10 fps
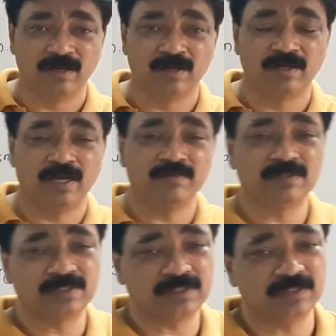
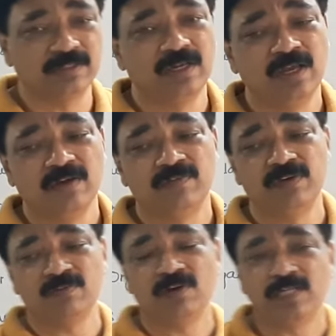diversity, we
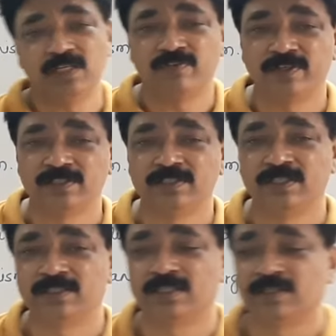have got
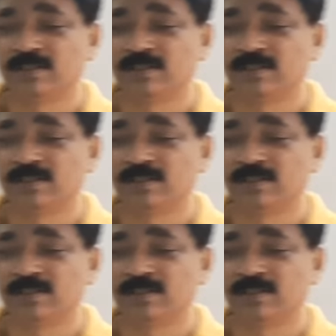differentiation.